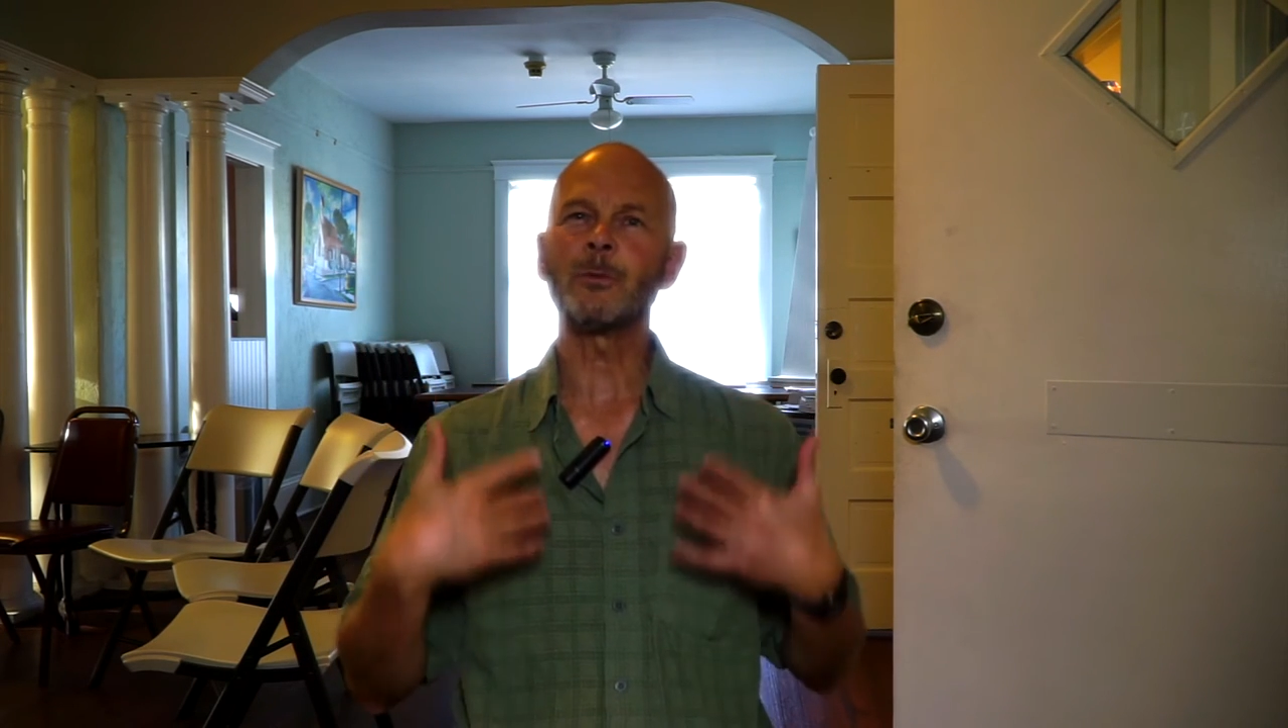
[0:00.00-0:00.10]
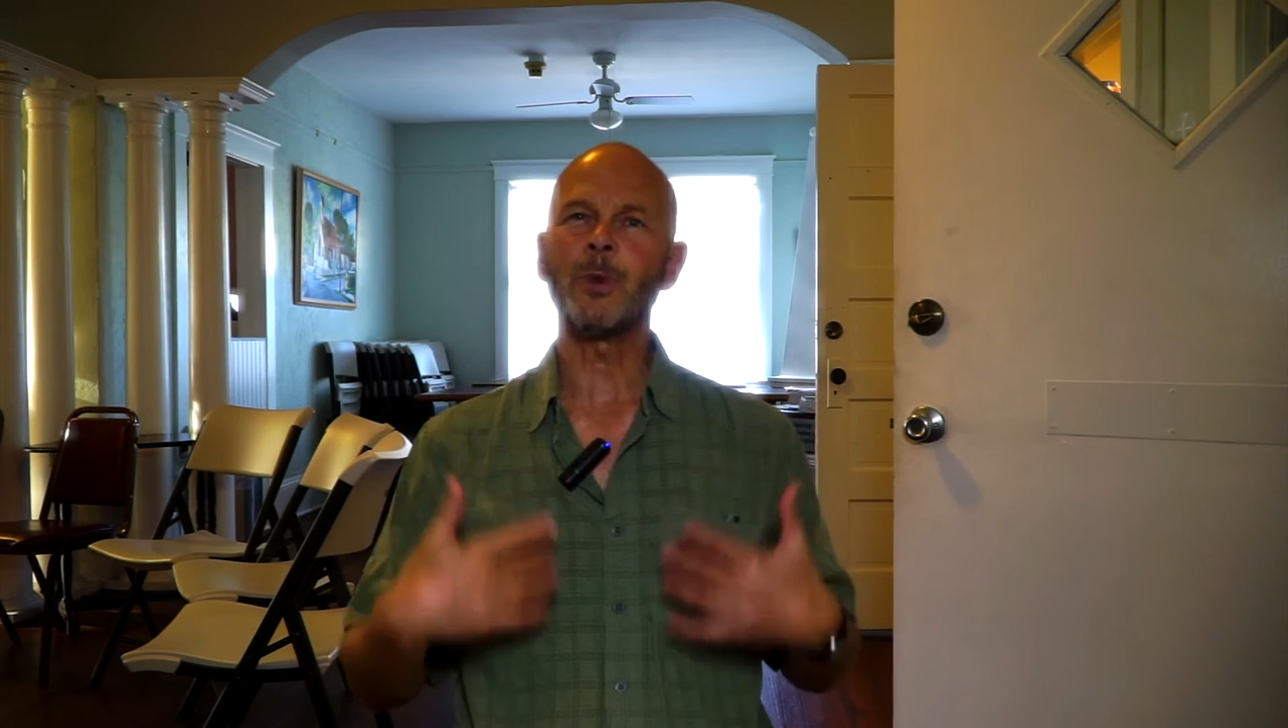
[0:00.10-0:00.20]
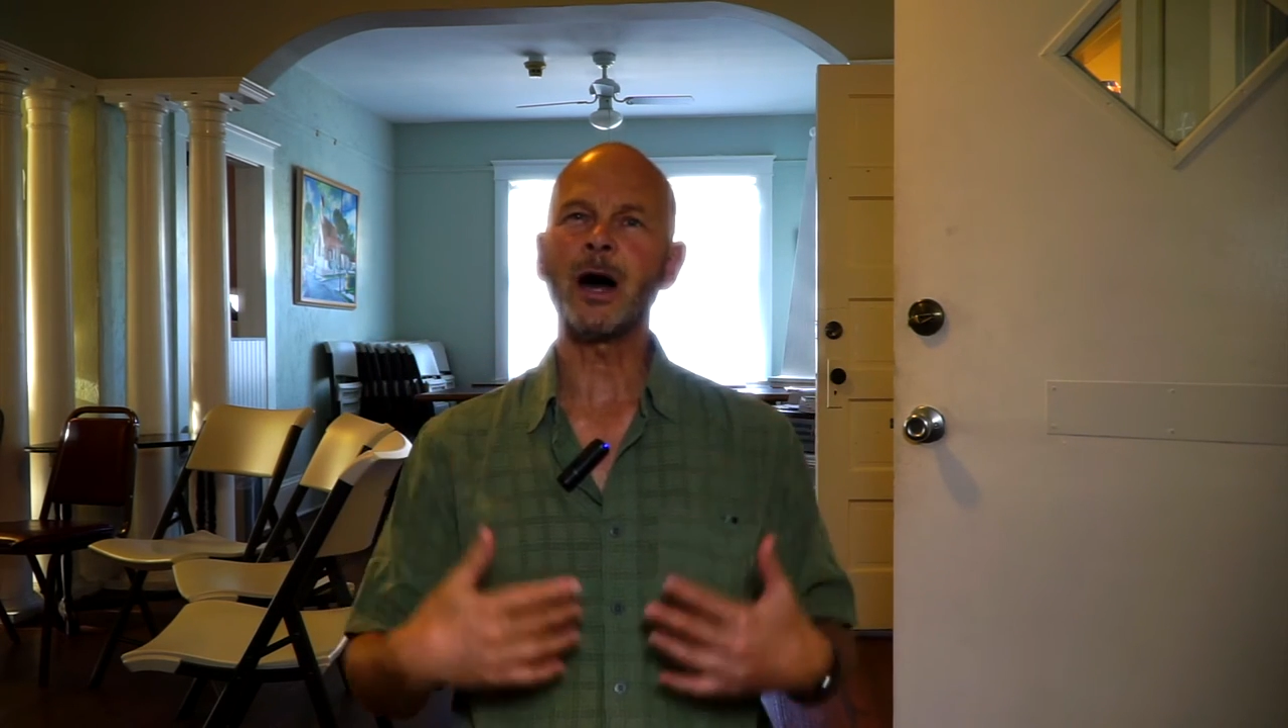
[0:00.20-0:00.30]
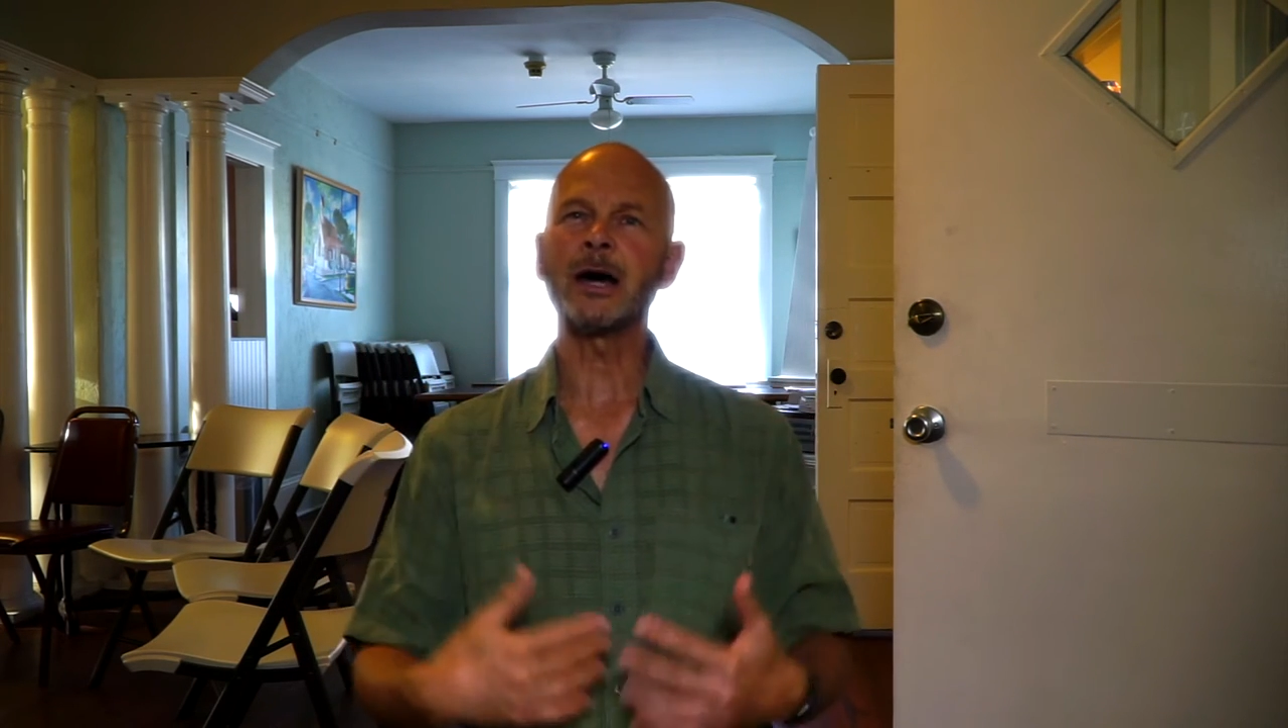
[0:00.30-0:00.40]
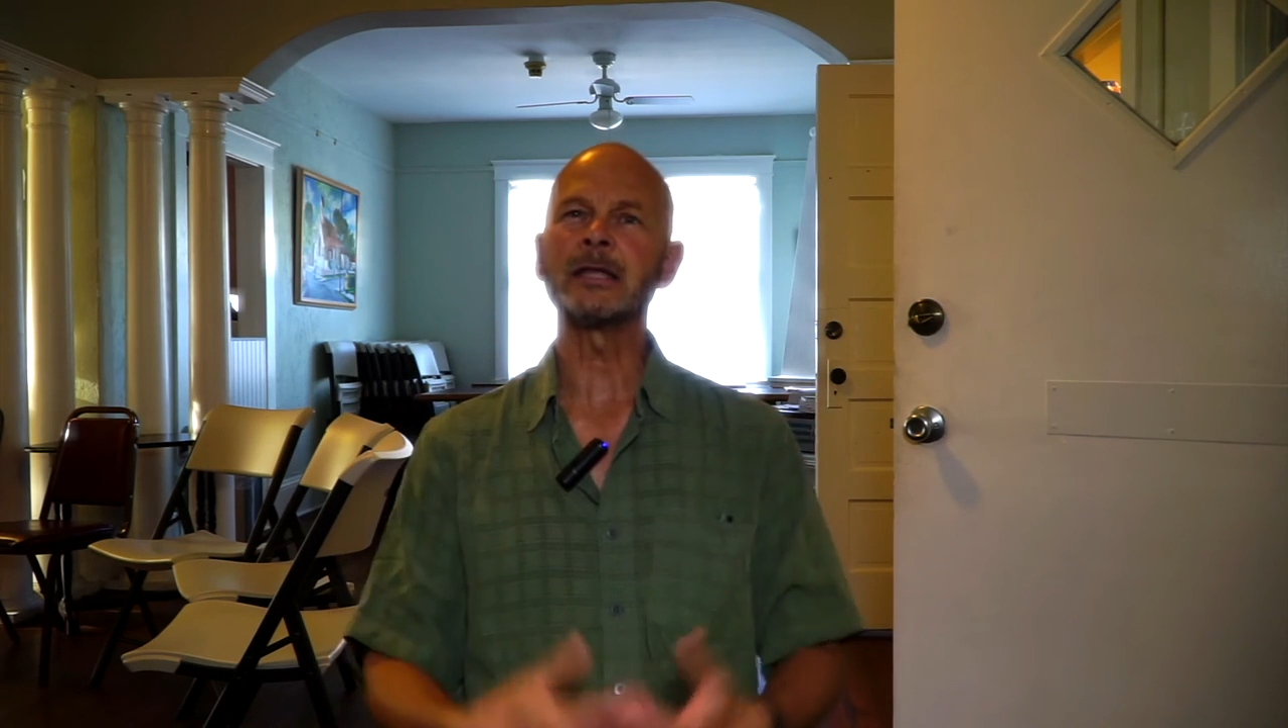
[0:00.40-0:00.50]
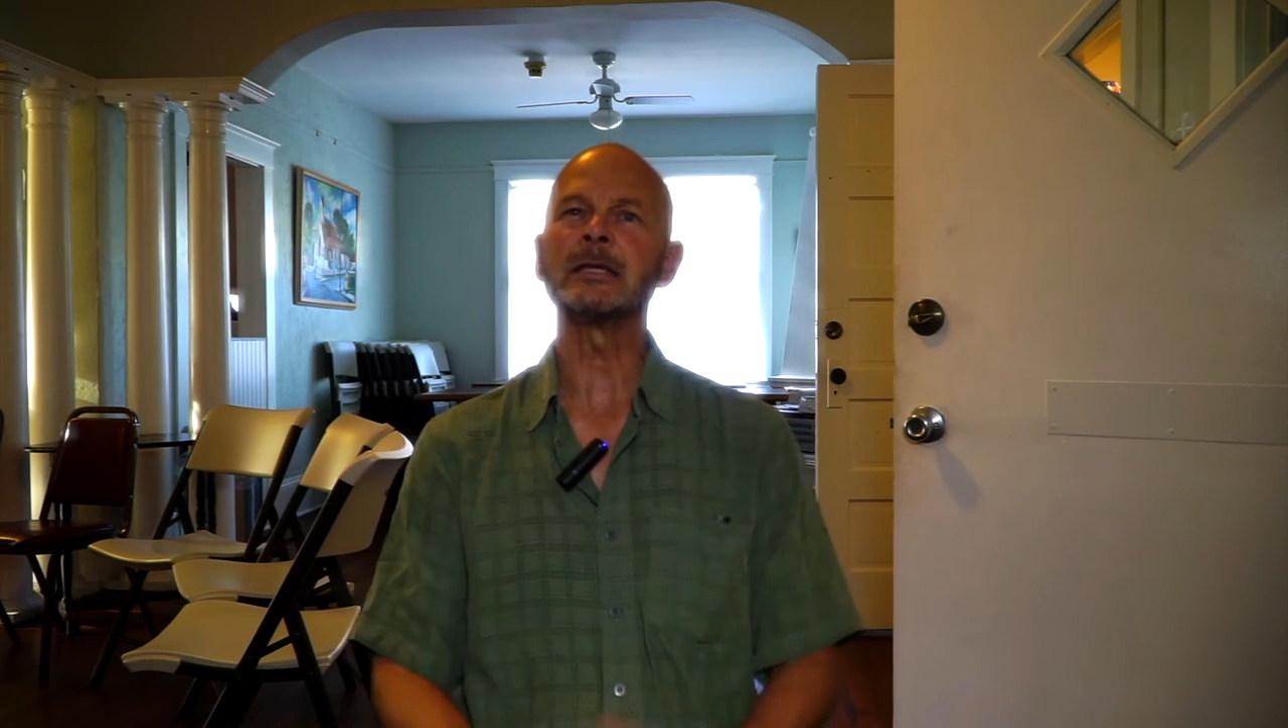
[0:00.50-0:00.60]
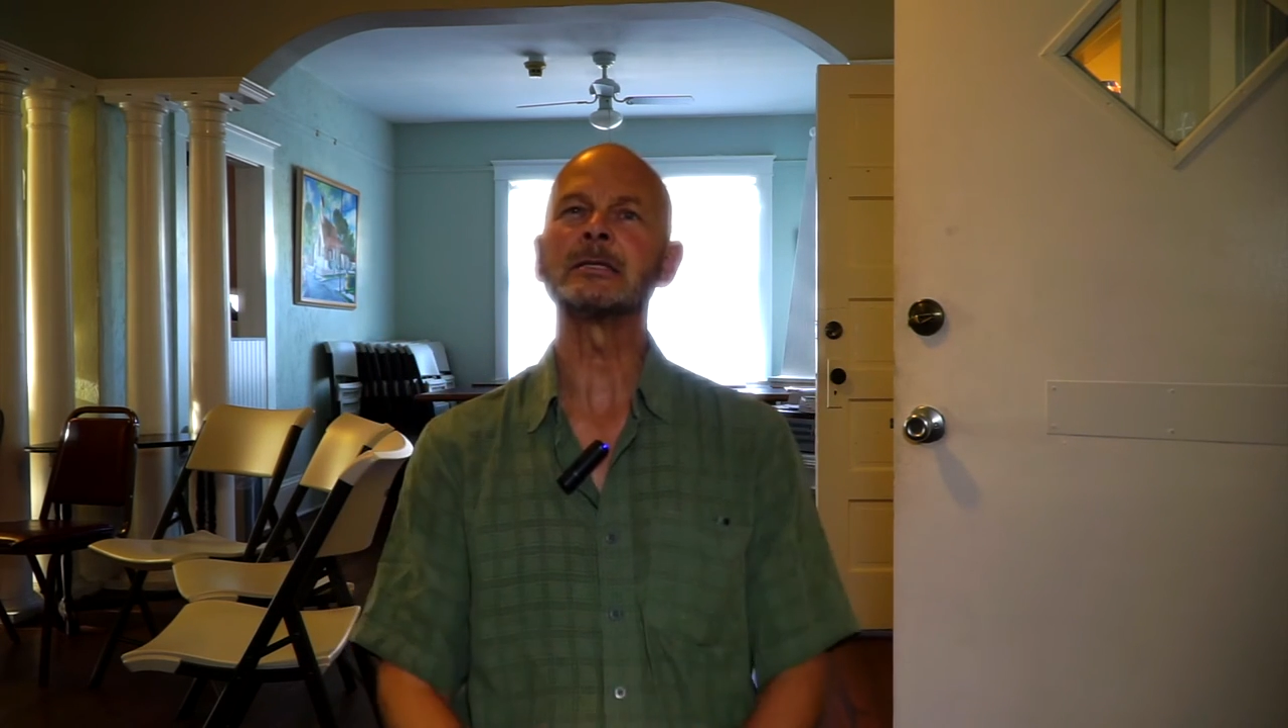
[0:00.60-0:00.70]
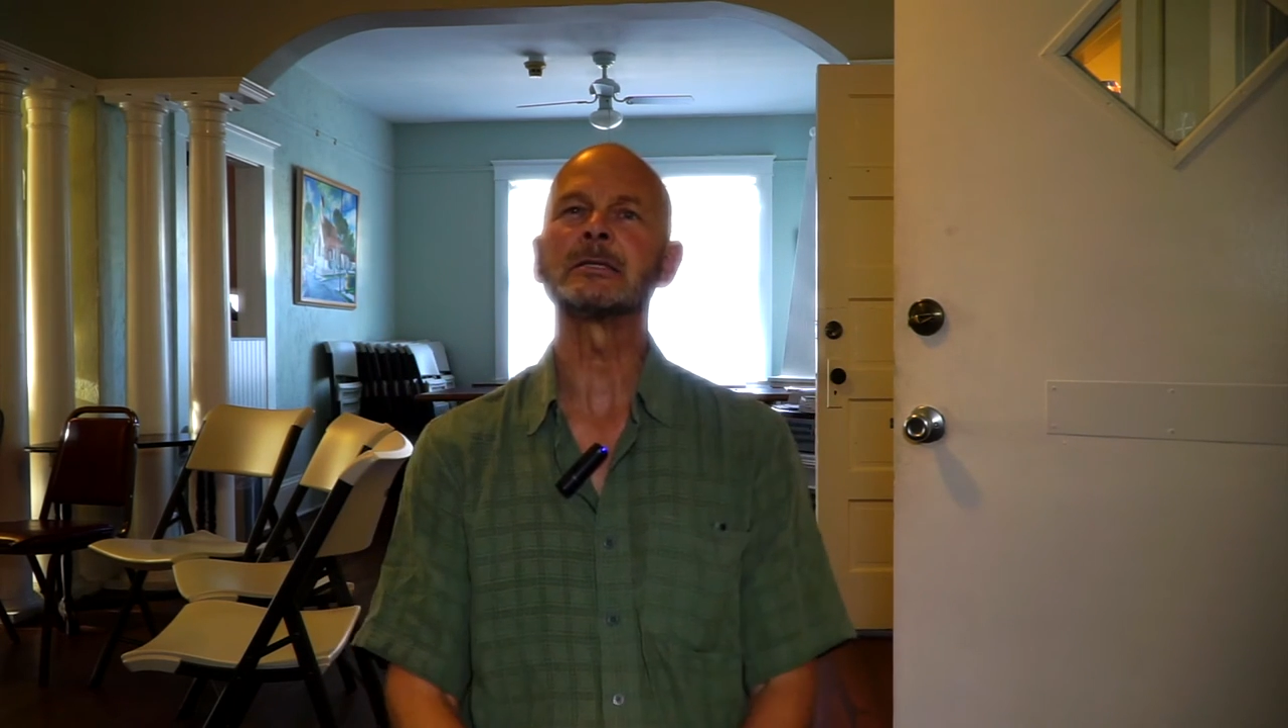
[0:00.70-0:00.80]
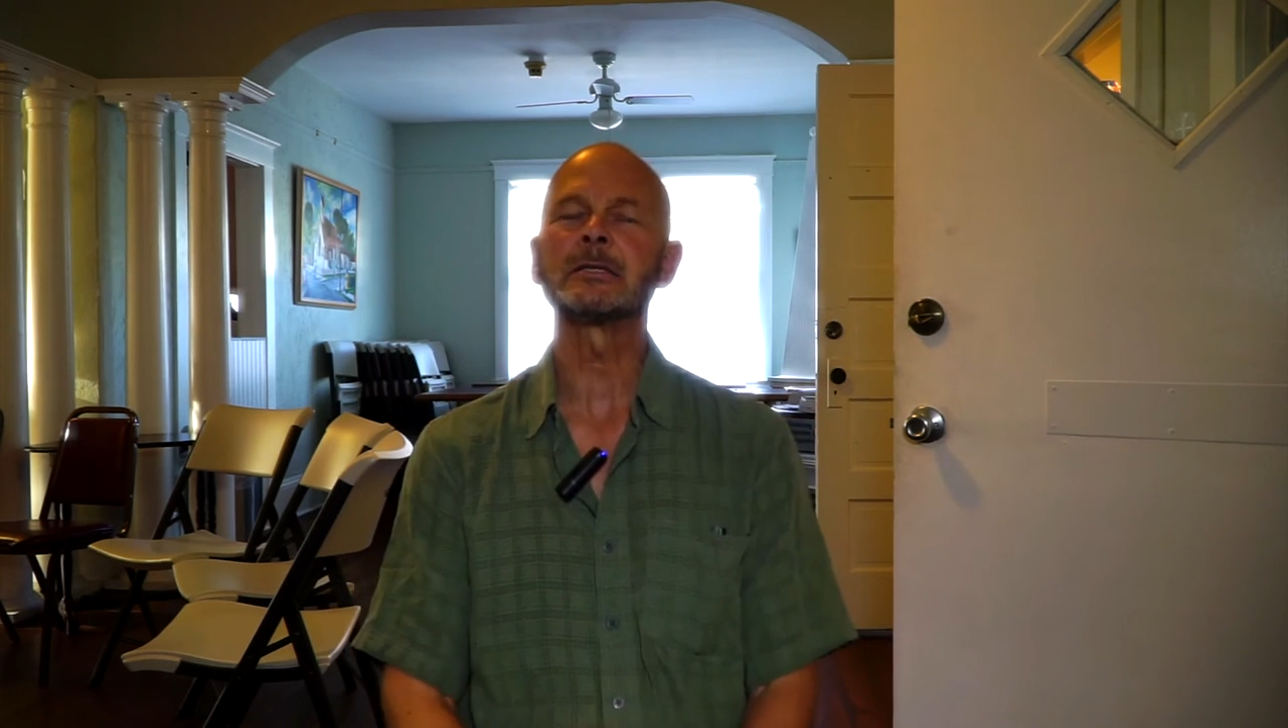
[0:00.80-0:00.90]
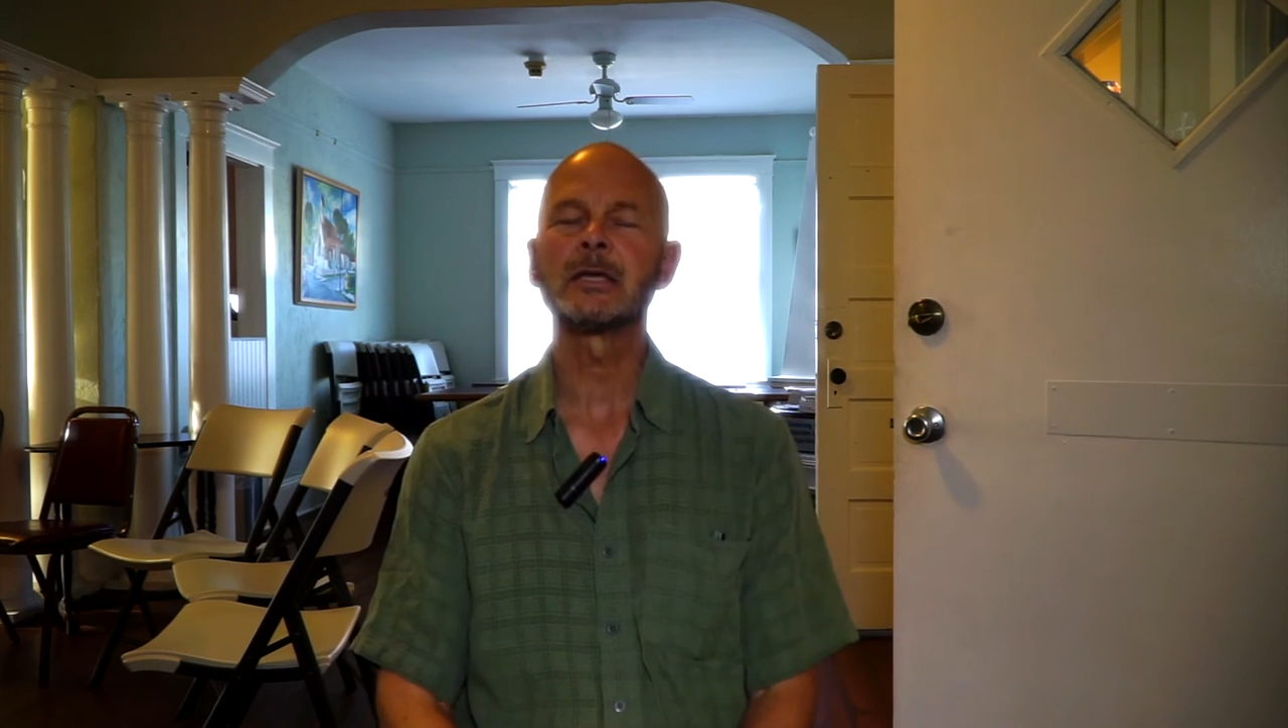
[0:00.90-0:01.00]

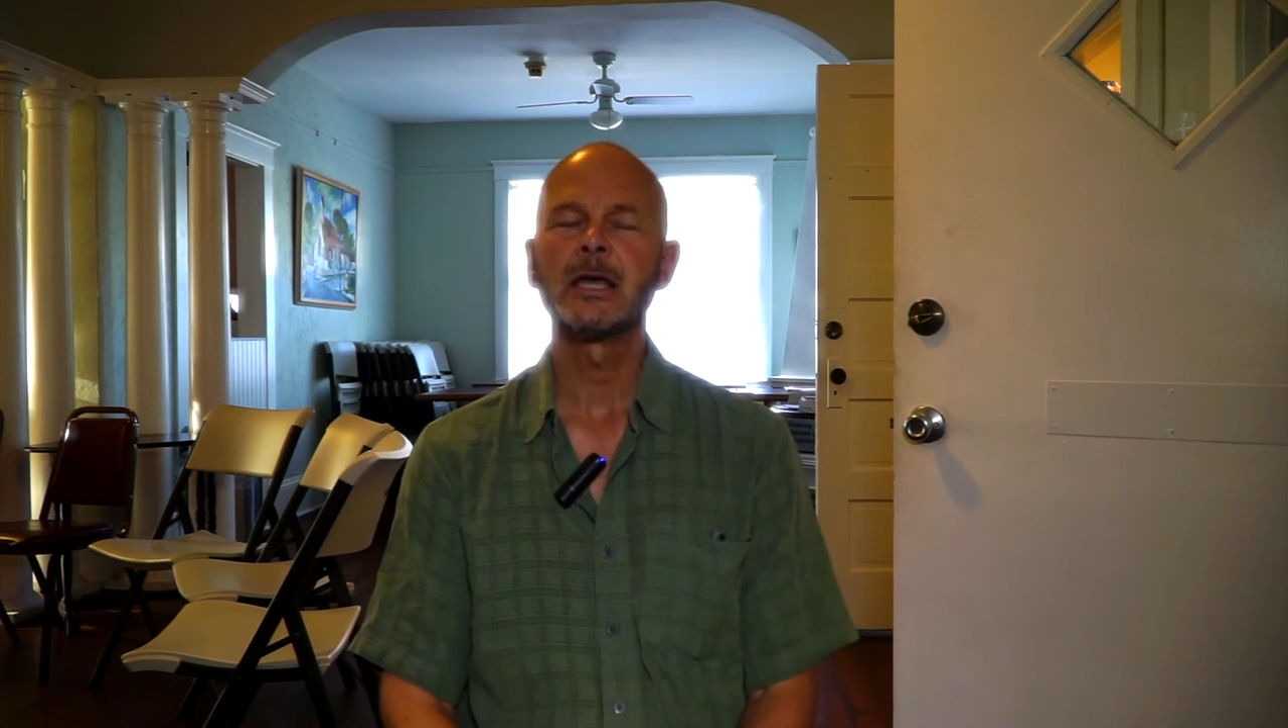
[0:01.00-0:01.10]
bodies